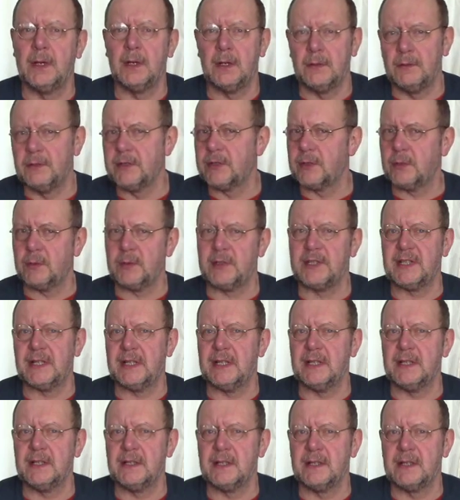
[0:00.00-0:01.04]

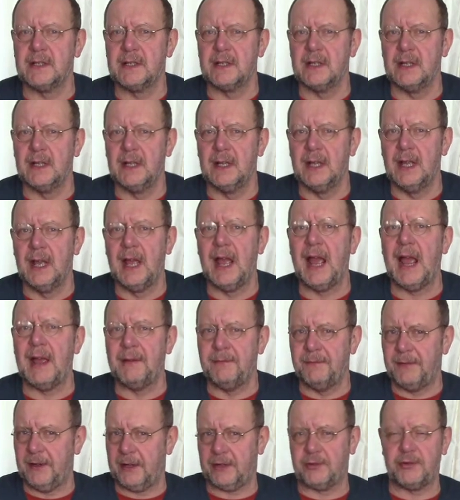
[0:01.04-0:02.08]
resources,
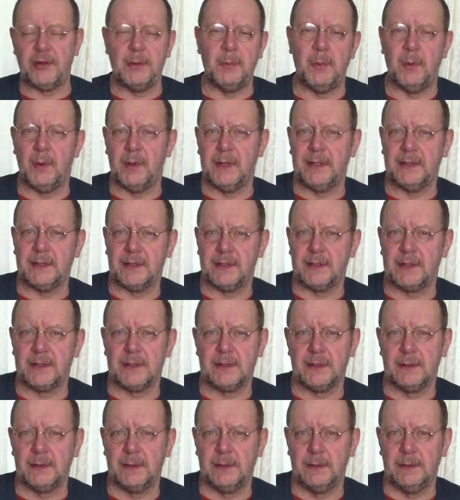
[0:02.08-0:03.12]
and victory
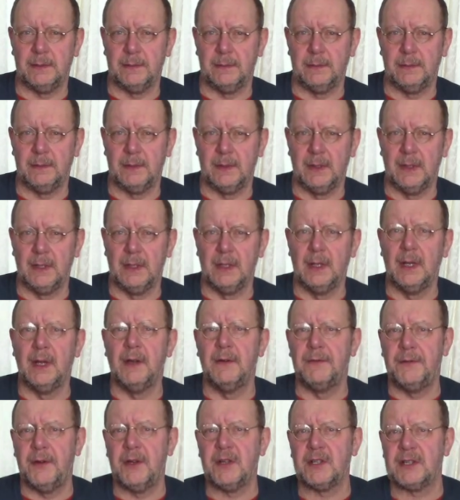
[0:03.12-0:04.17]
points.
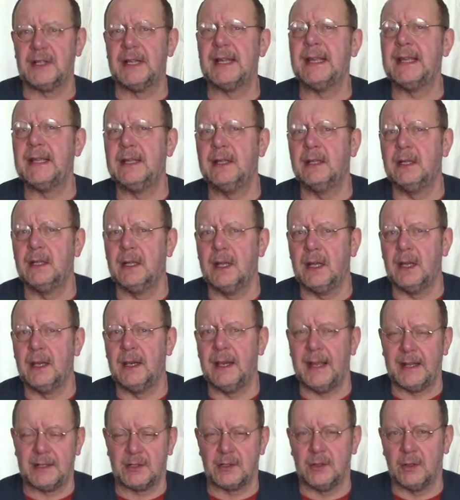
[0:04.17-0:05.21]
Firstly,
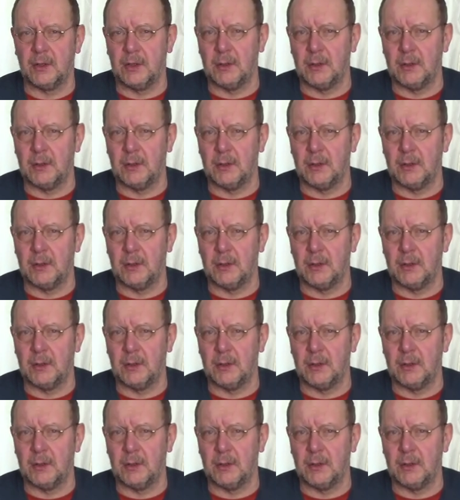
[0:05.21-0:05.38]
let's look at